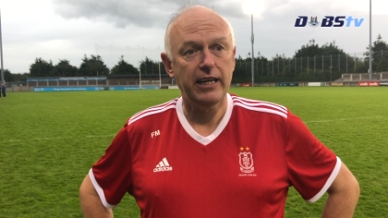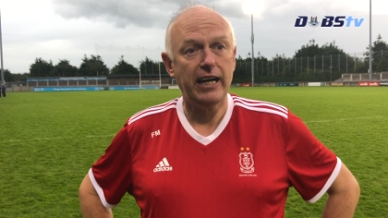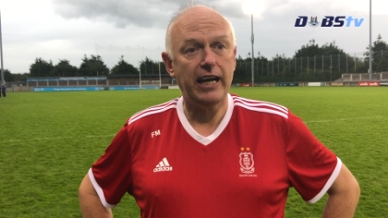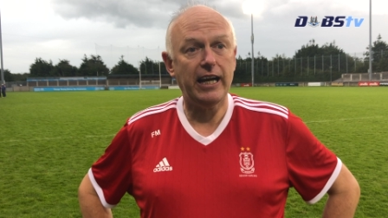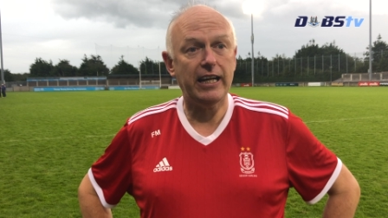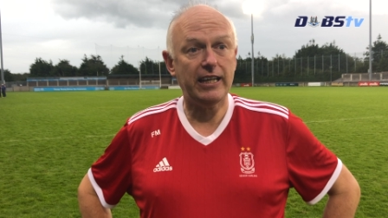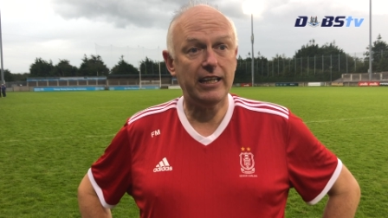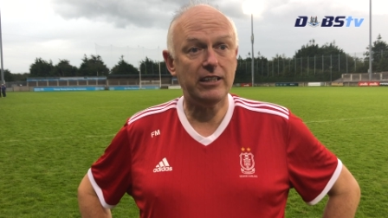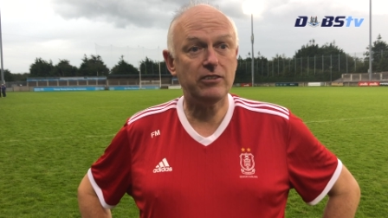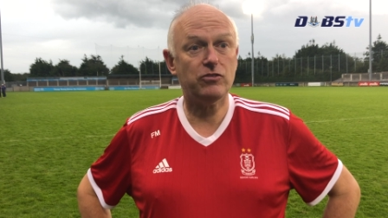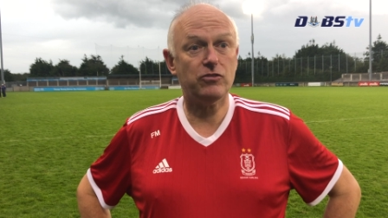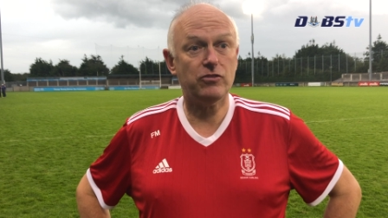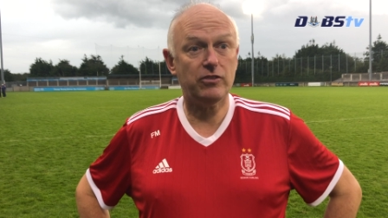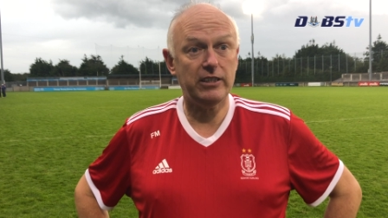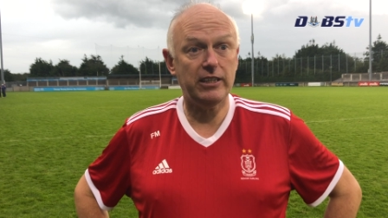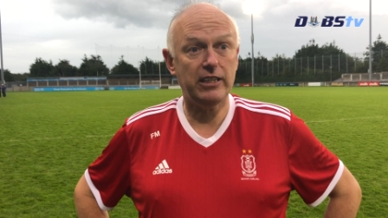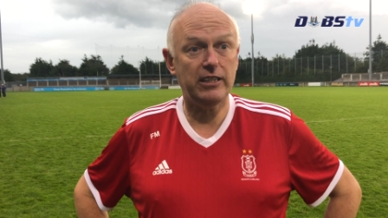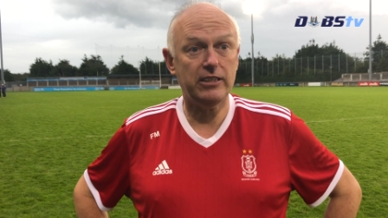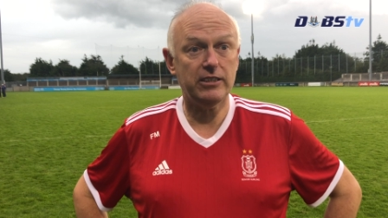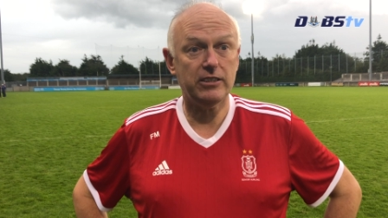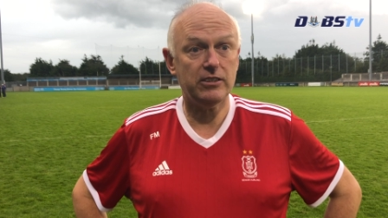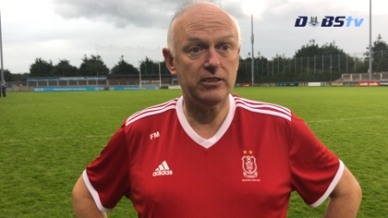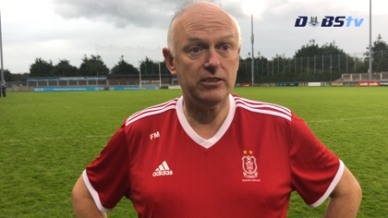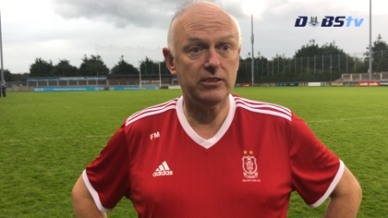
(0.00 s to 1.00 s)
and that's
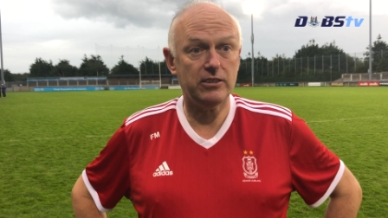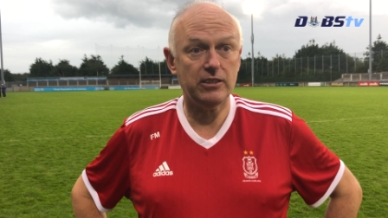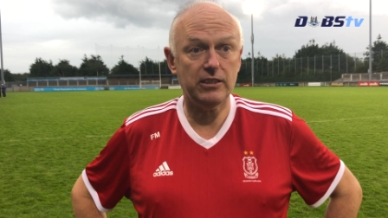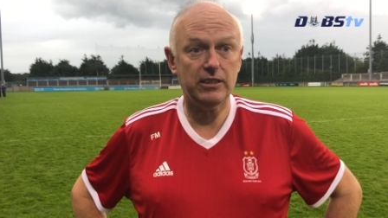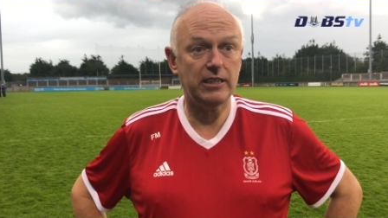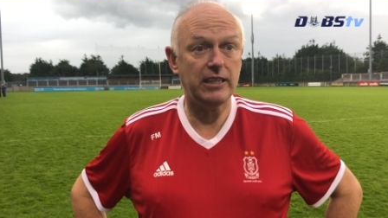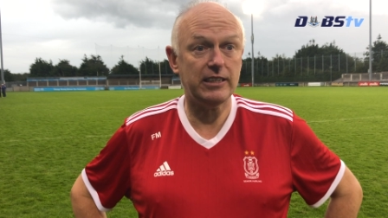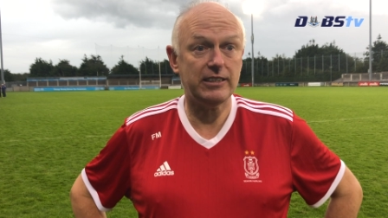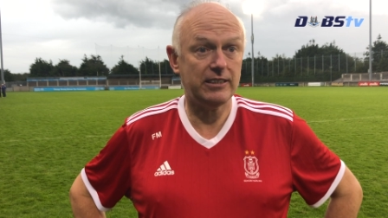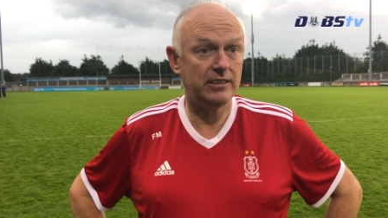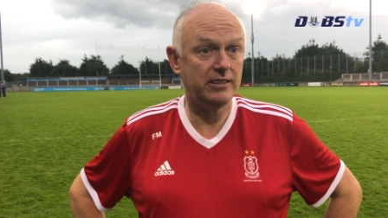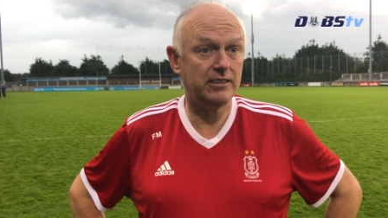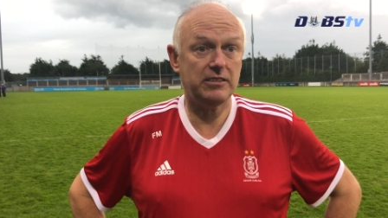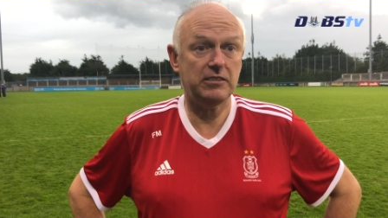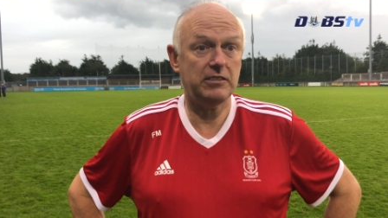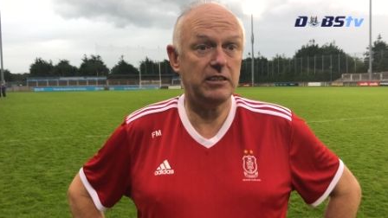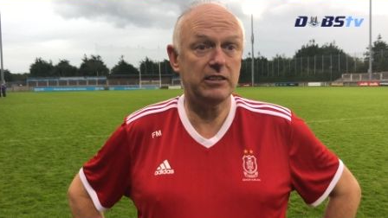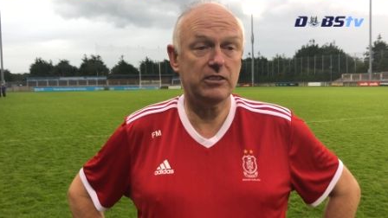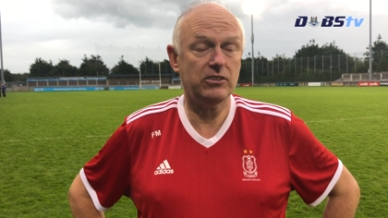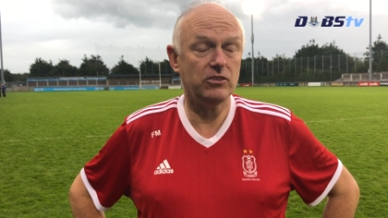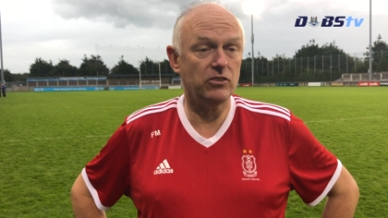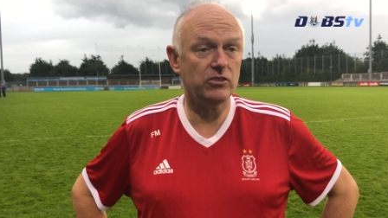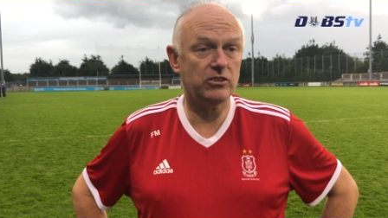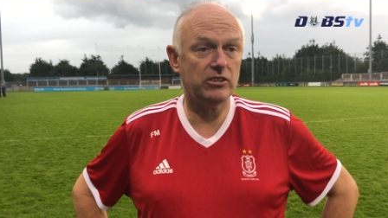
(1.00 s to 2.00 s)
really that's
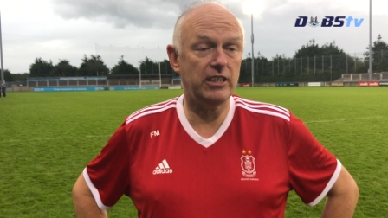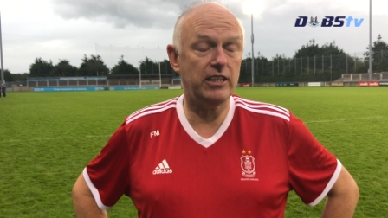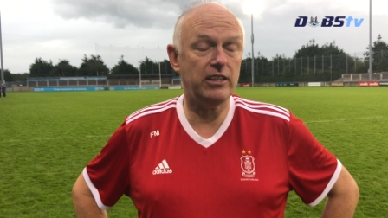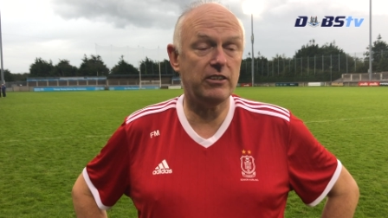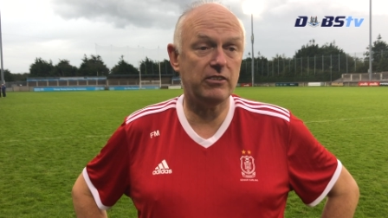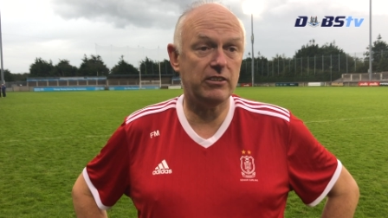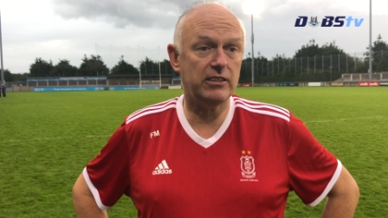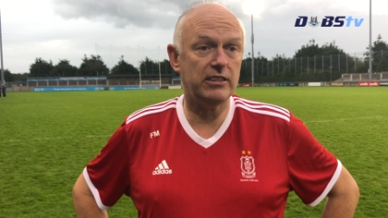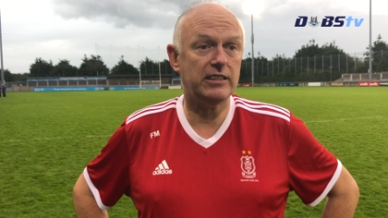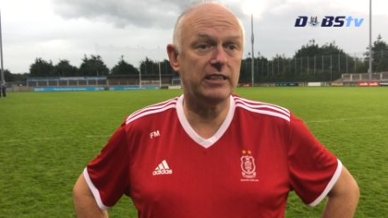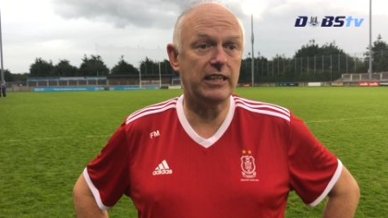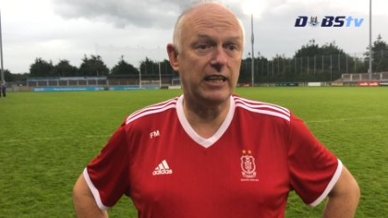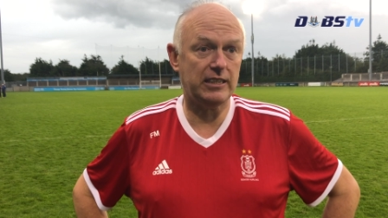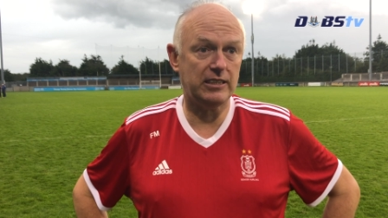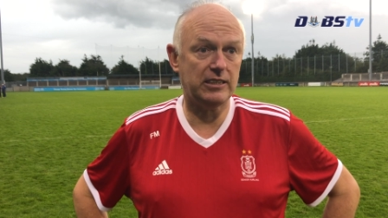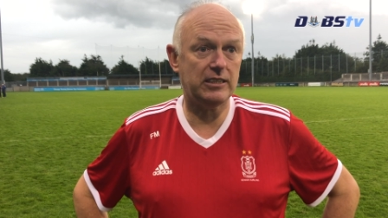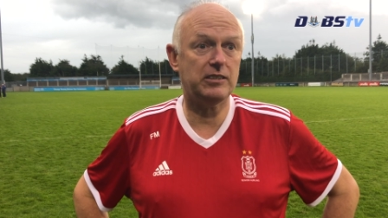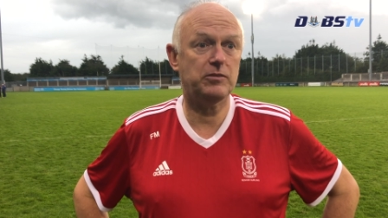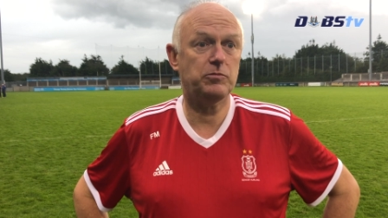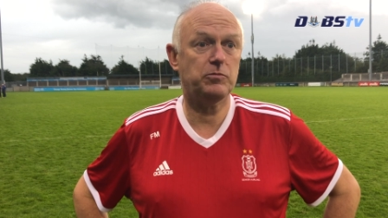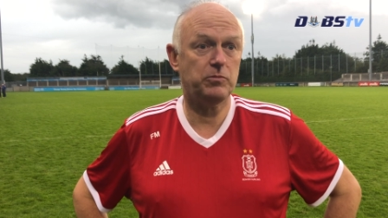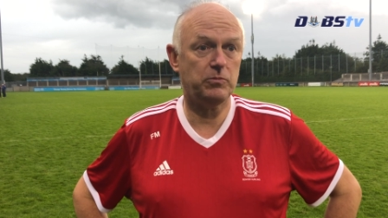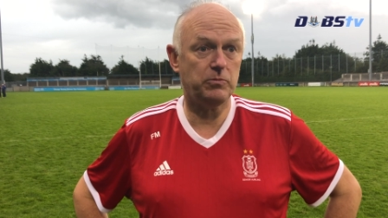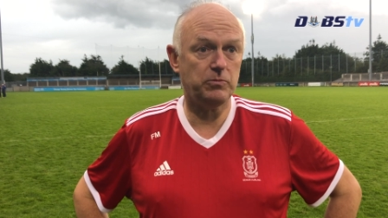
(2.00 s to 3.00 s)
it's no secret
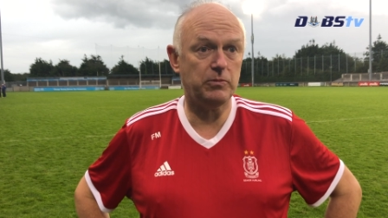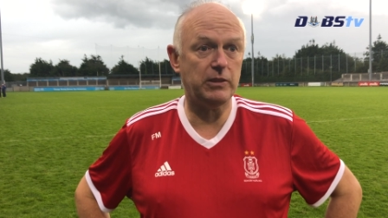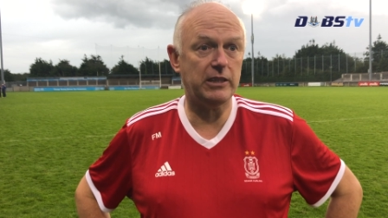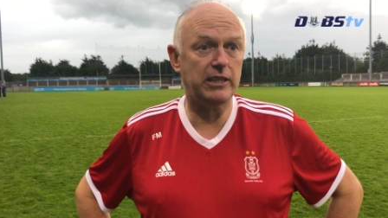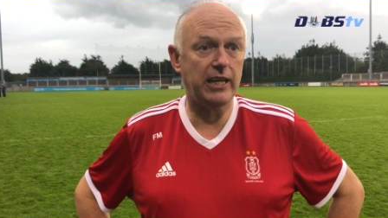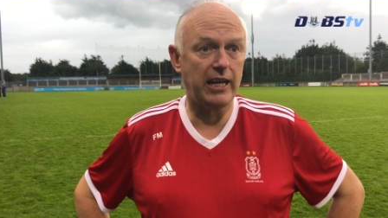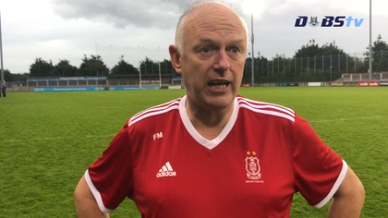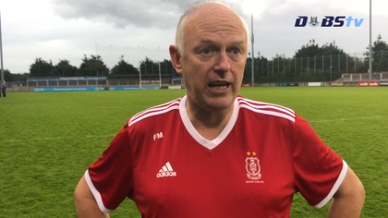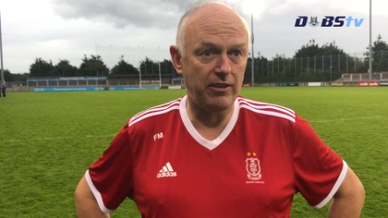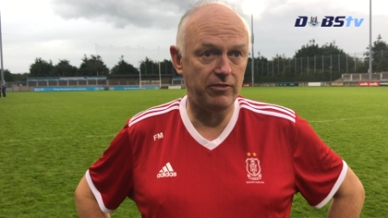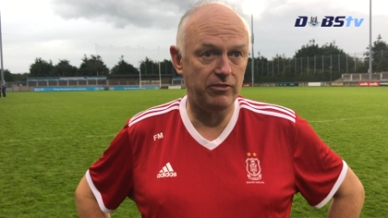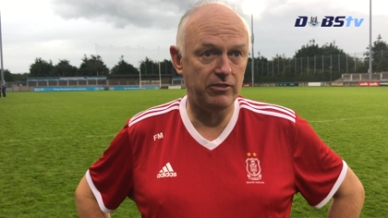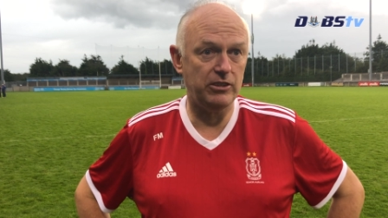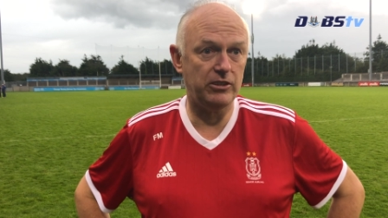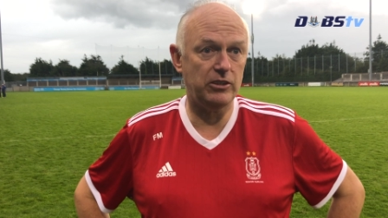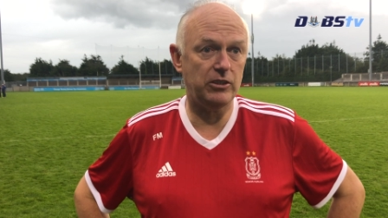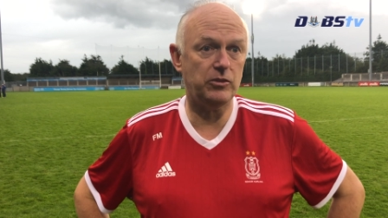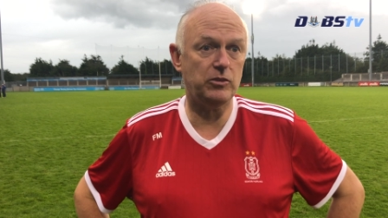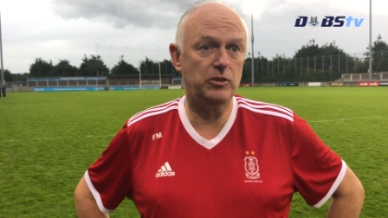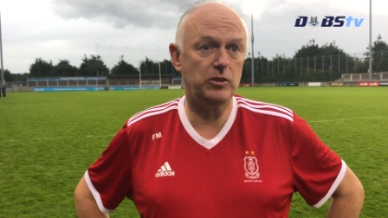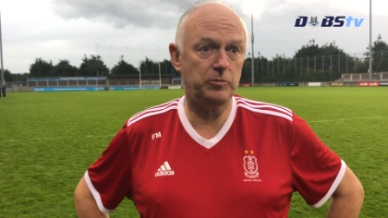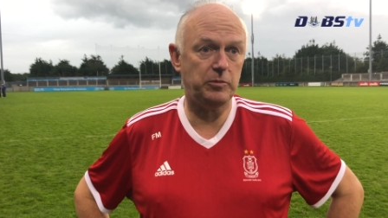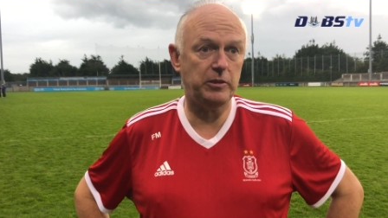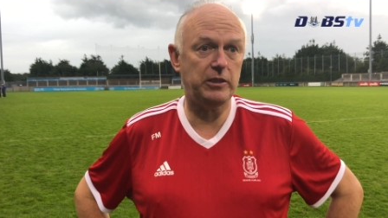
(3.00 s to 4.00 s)
that's what they have to
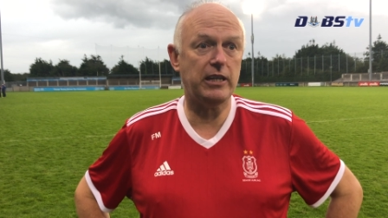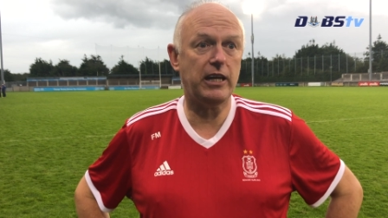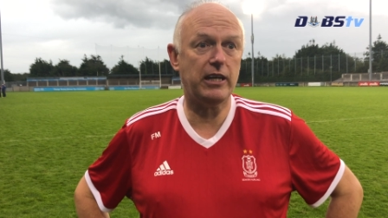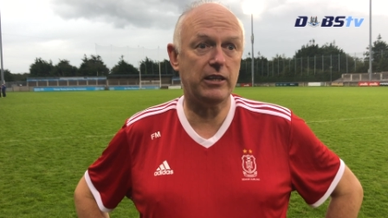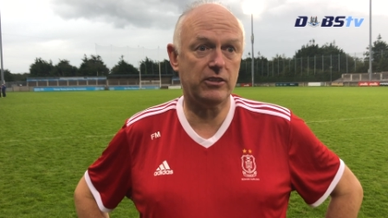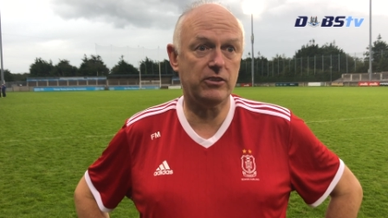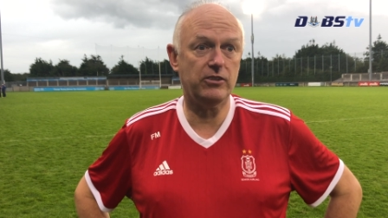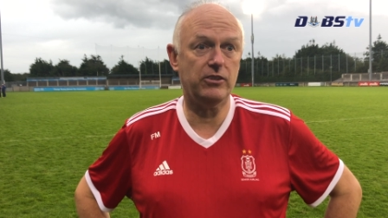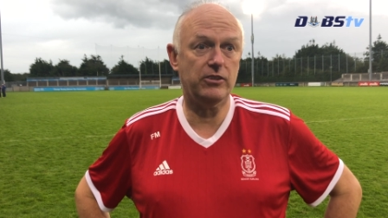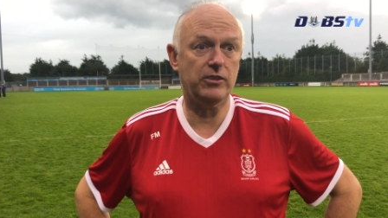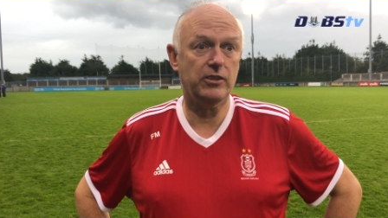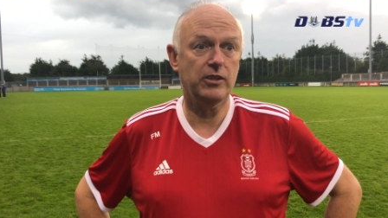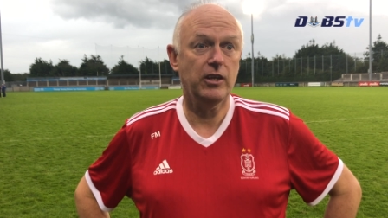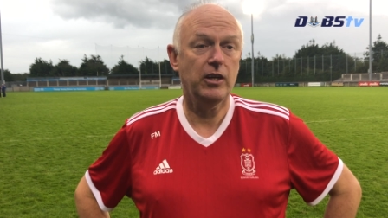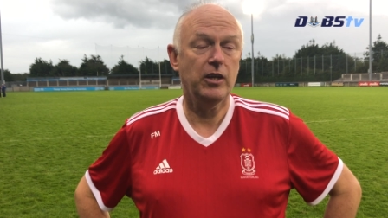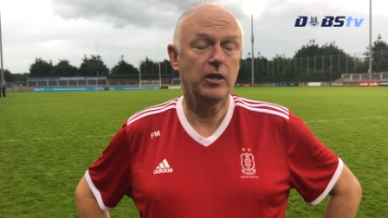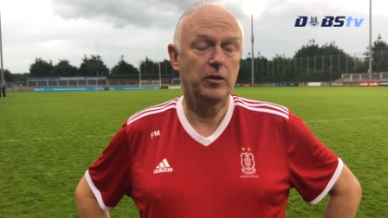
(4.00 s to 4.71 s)
do to be that good